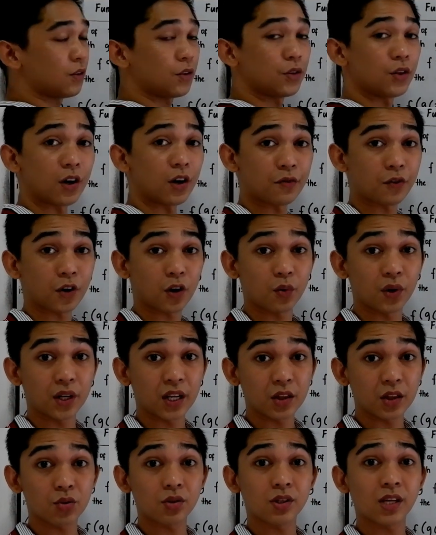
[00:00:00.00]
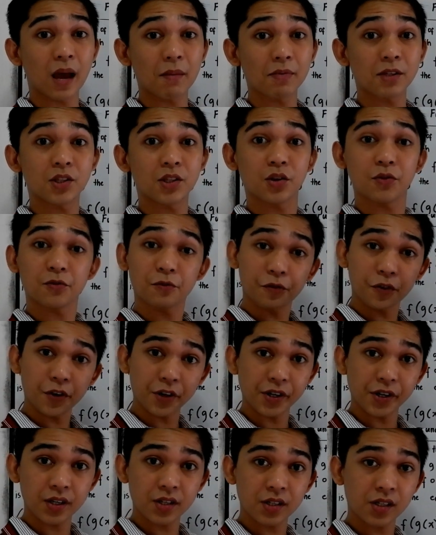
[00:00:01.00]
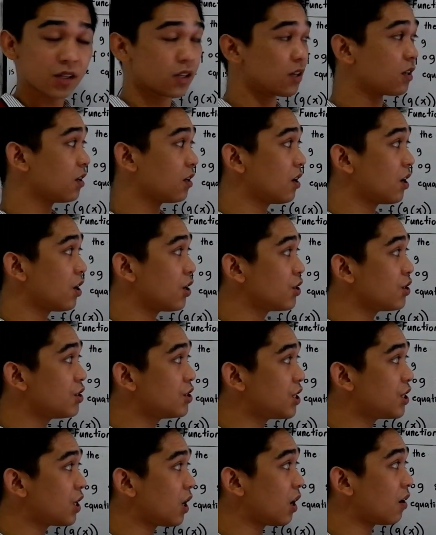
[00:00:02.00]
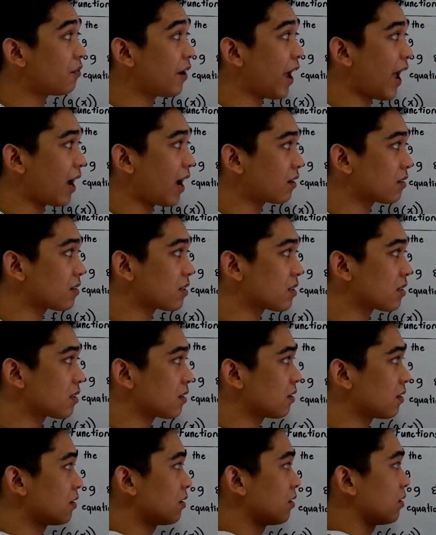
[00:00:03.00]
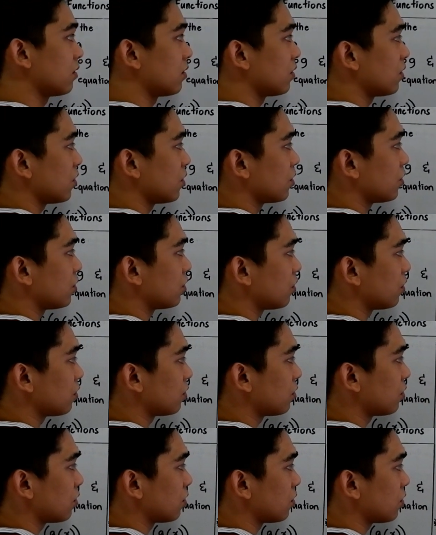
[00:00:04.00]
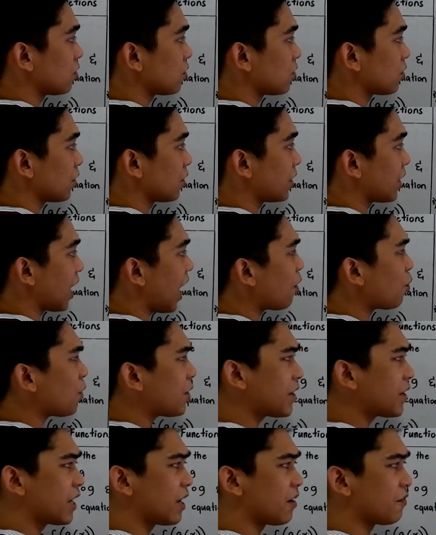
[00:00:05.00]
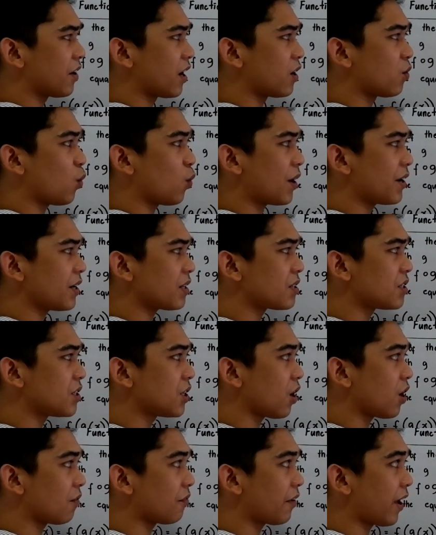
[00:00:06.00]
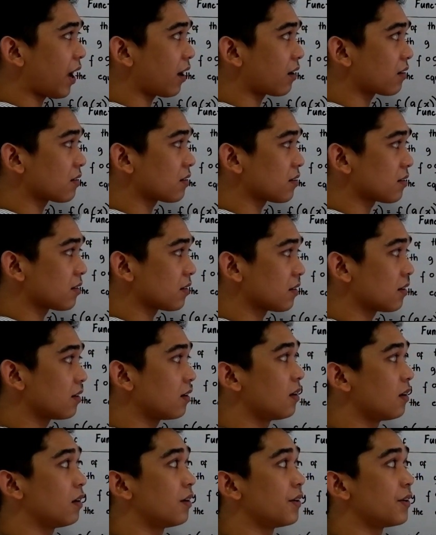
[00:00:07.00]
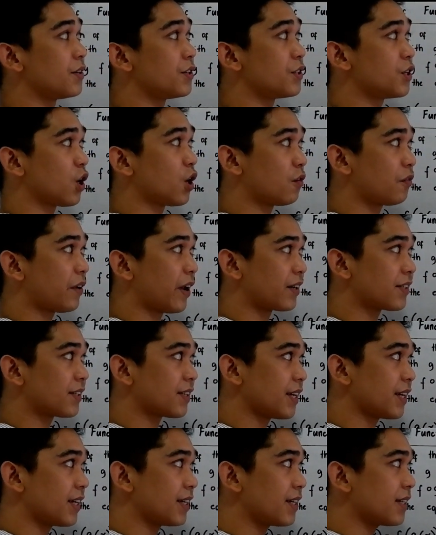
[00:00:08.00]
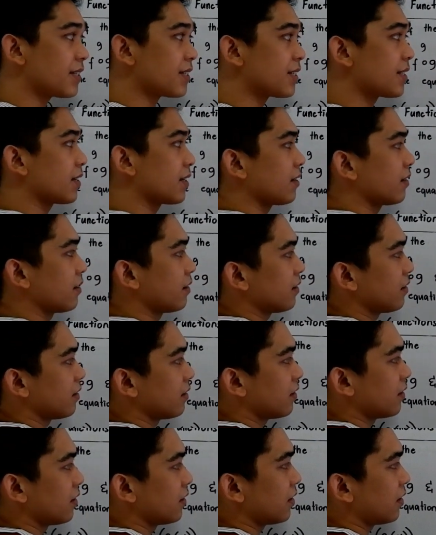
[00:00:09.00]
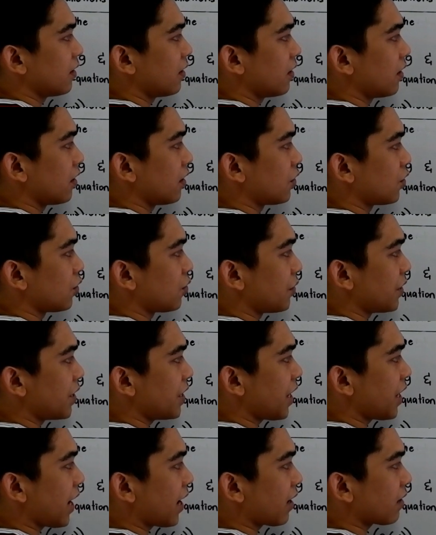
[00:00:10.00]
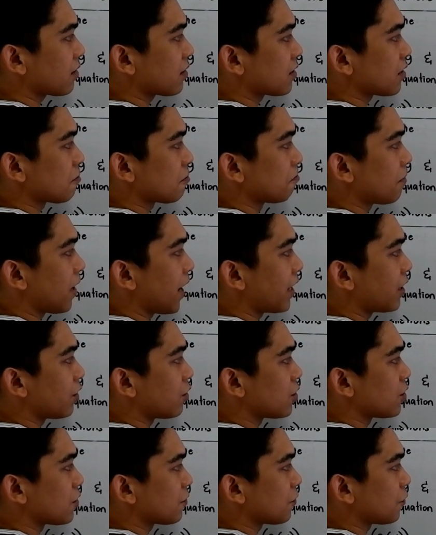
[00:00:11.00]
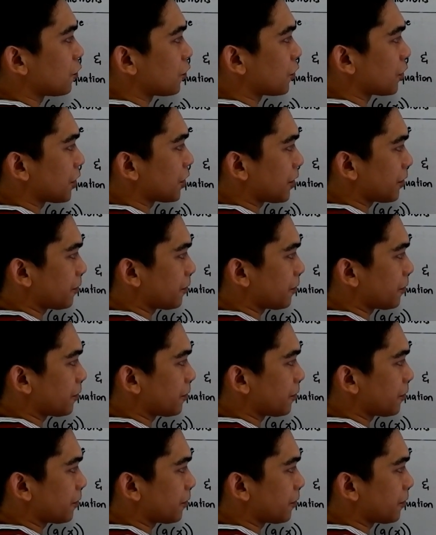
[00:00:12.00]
Therefore, we need to substitute first g of x. So in our given, where is g of x? G of x is 3x minus 4.